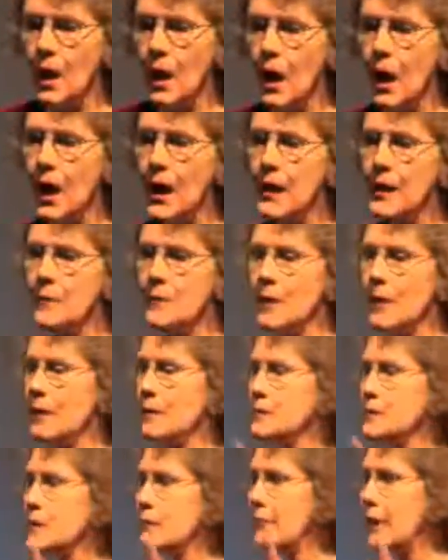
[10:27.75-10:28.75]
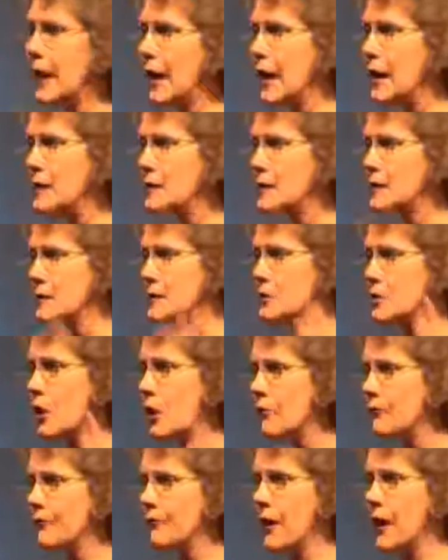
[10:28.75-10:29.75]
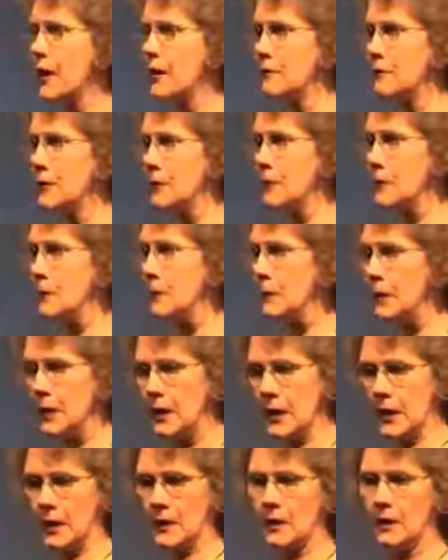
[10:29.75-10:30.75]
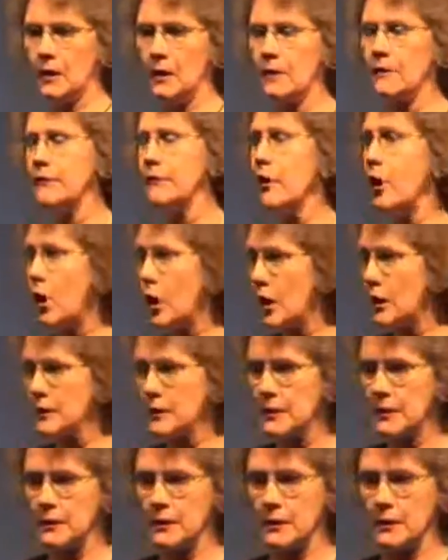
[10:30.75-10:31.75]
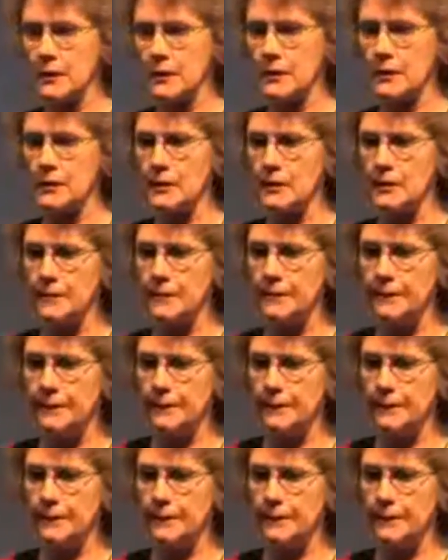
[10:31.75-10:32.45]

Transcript: High amounts of acids are found in the blood of autistics.